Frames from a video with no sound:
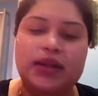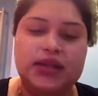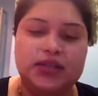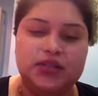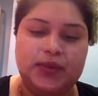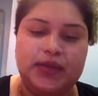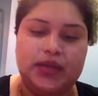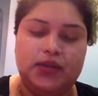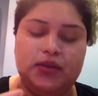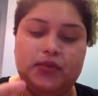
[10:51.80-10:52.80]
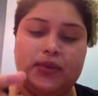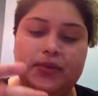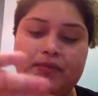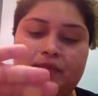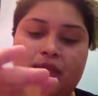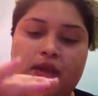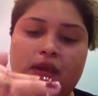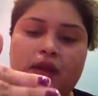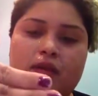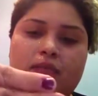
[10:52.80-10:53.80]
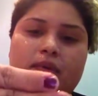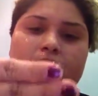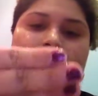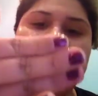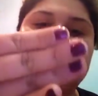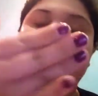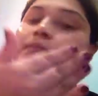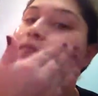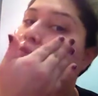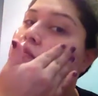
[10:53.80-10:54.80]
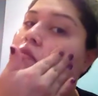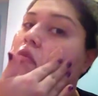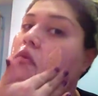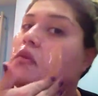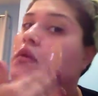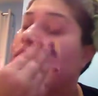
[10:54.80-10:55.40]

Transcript: I don't know. Maybe I need to tweak it a little bit. But we'll see.